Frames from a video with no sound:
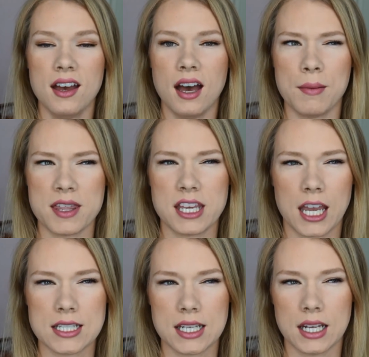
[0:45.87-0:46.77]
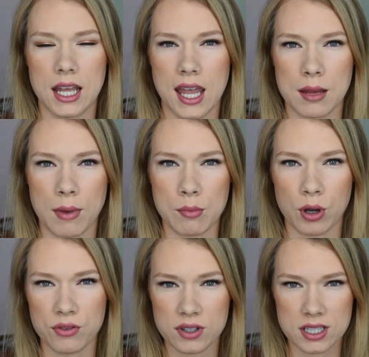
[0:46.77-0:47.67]
I think I did a my
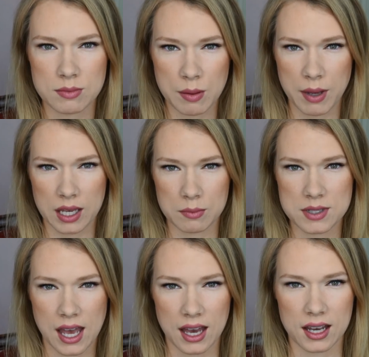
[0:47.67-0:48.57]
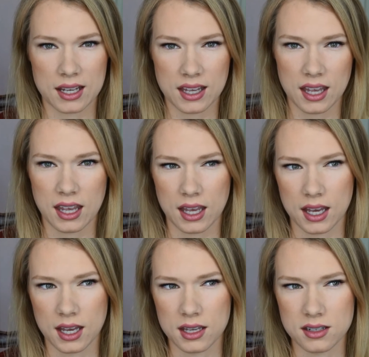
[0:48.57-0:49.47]
boyfriend does my makeup tag
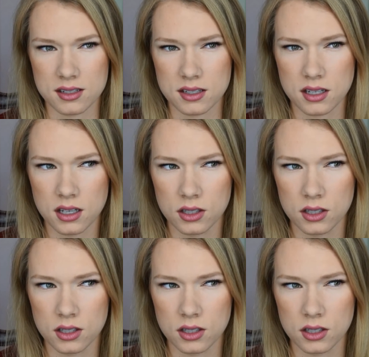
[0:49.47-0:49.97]
and